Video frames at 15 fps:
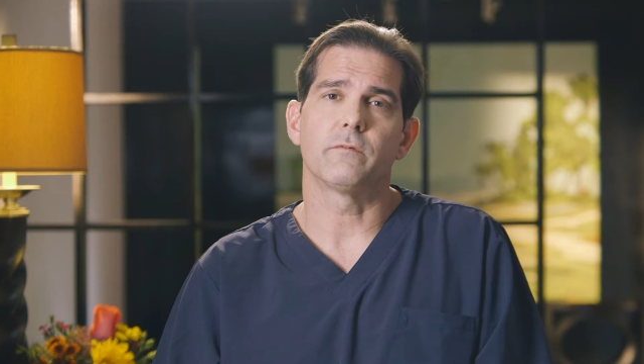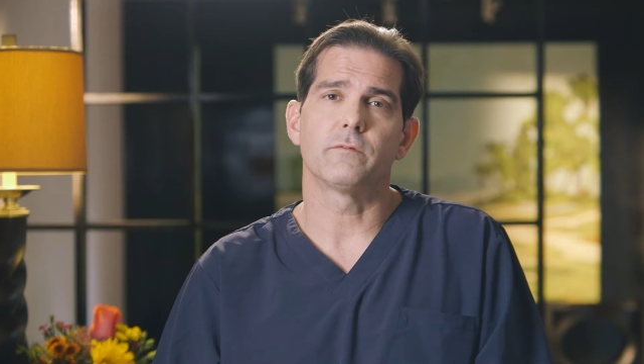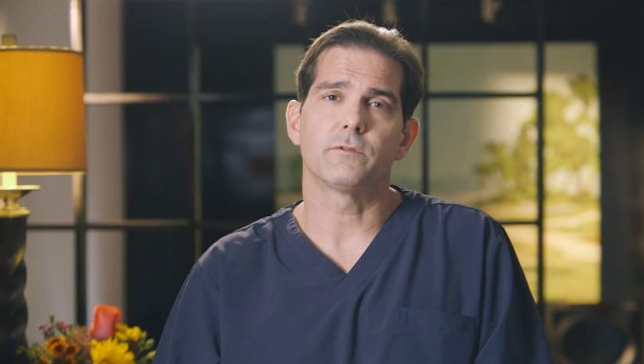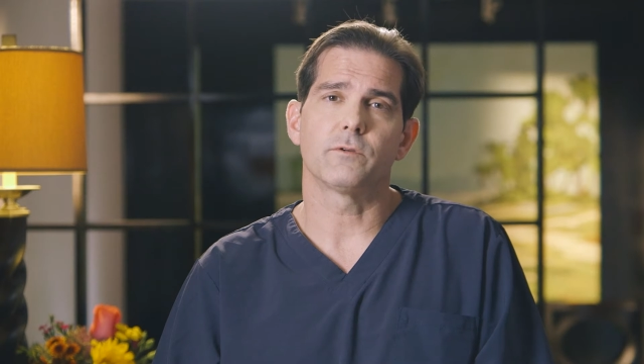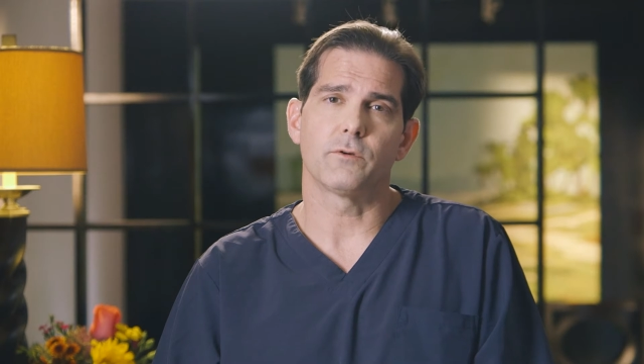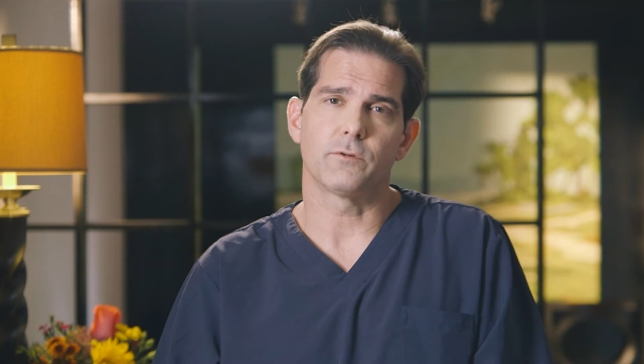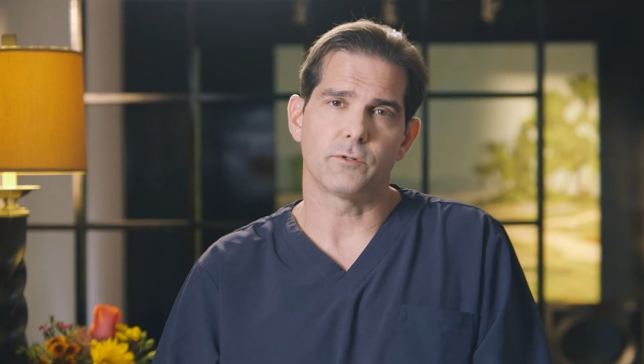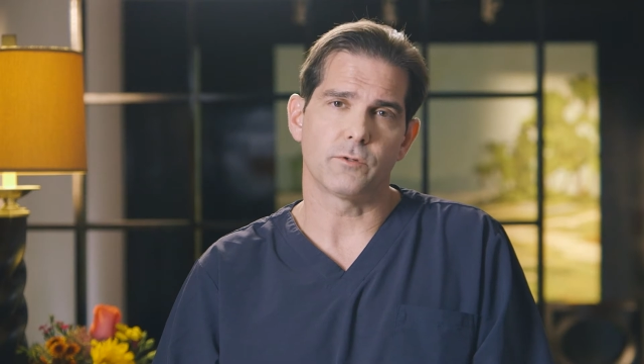
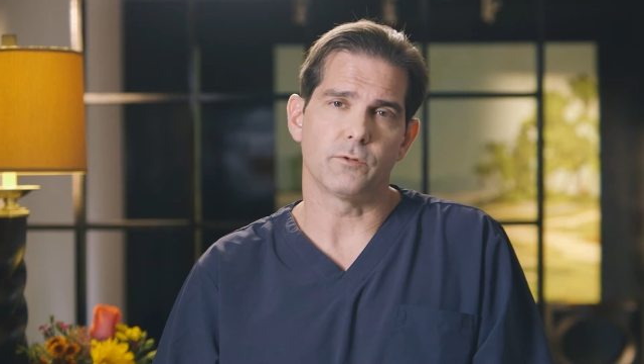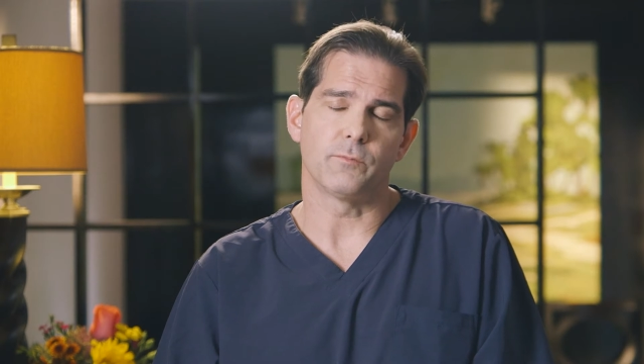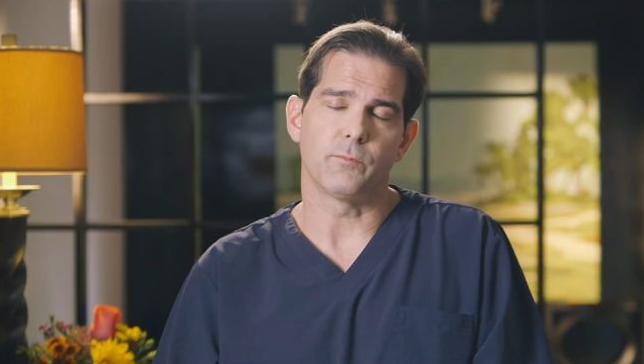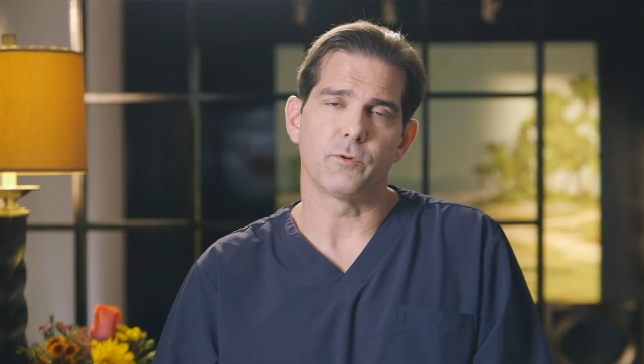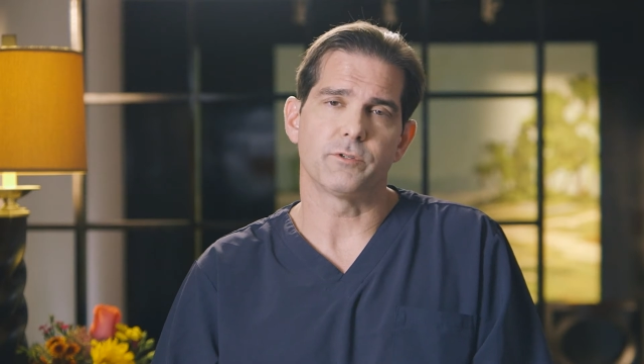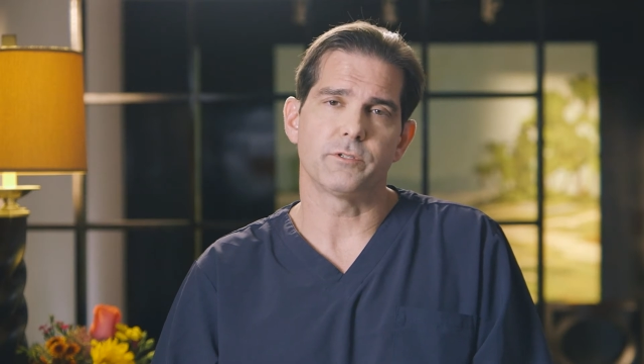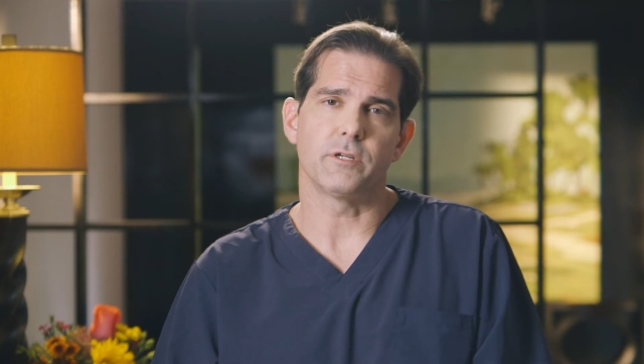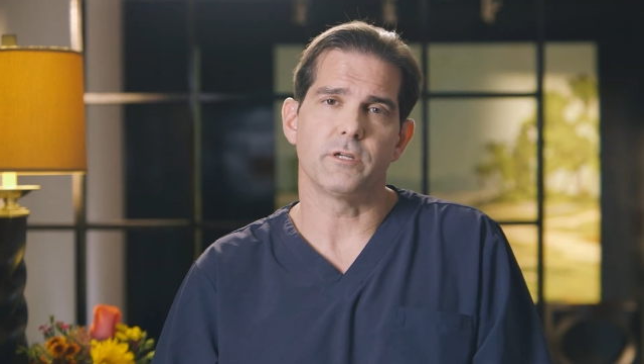surgical
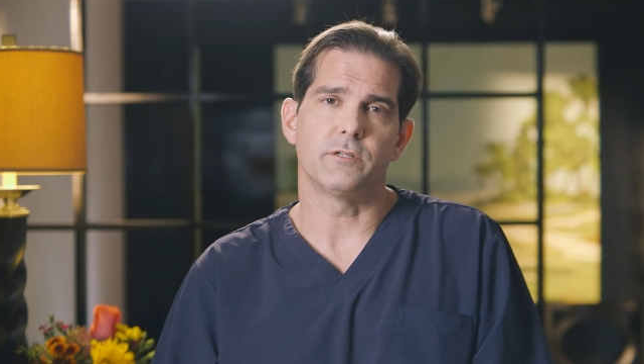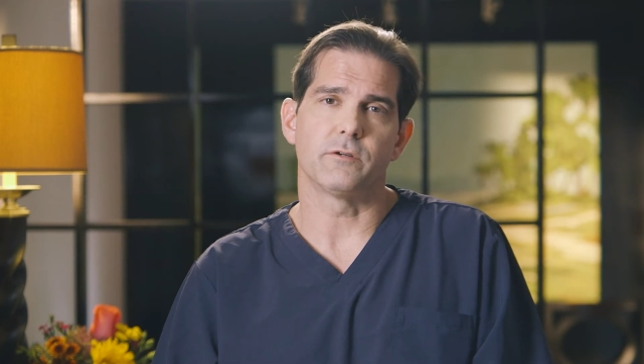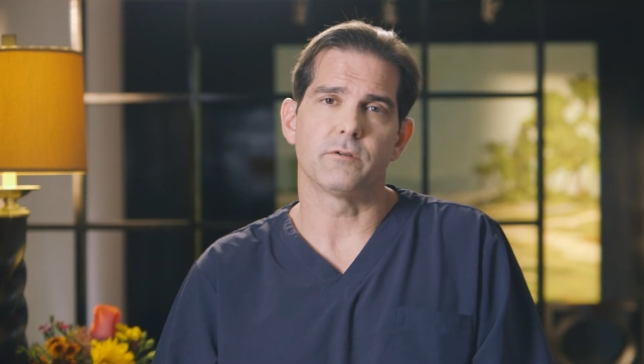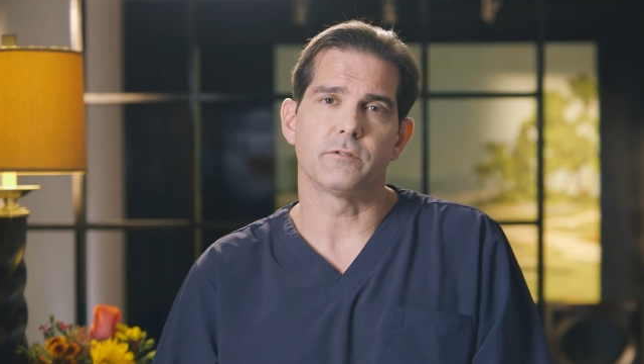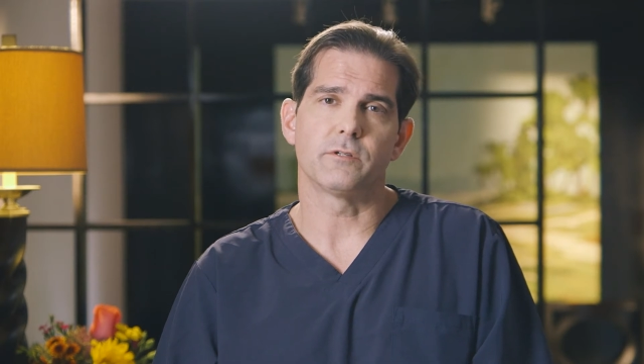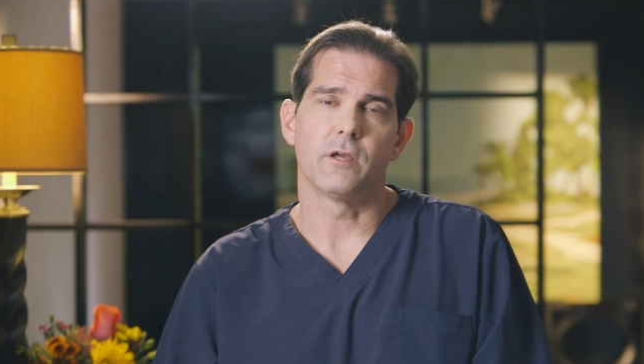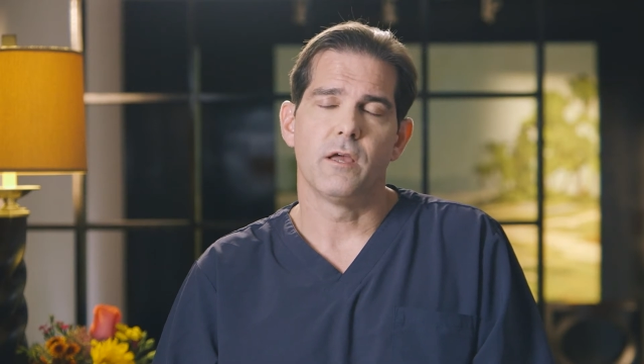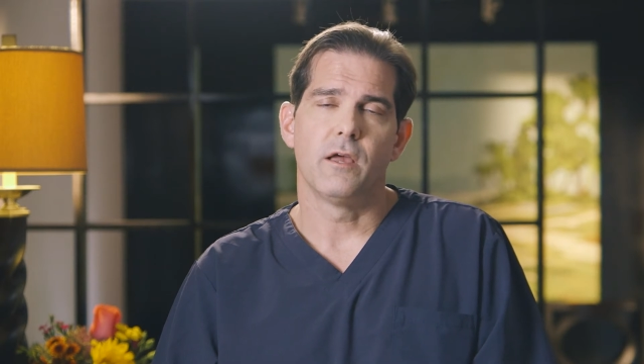
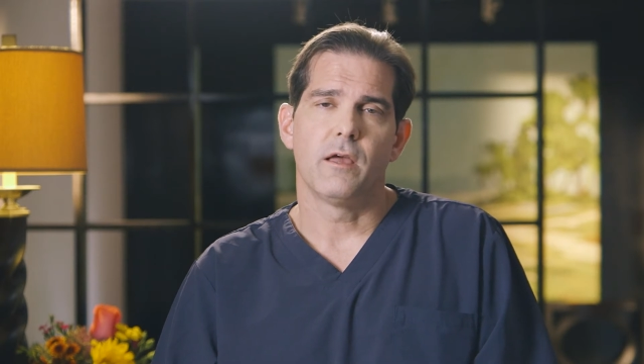procedures